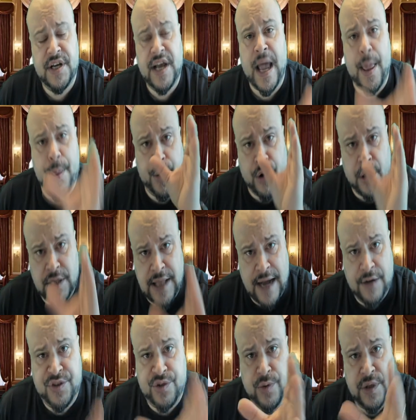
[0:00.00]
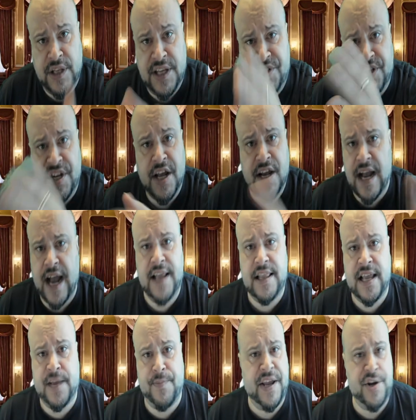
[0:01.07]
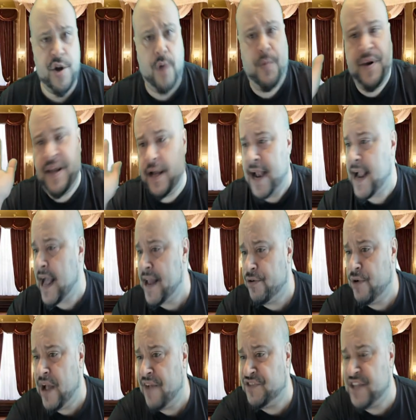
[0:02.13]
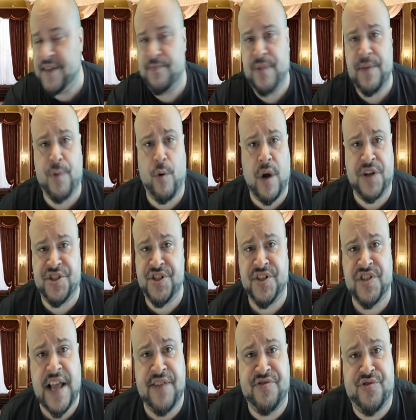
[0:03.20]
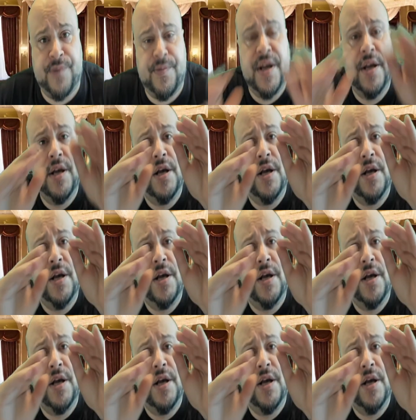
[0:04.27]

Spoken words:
And they're allowed to release it. Guy like me, I don't have 10 people watching this live stream.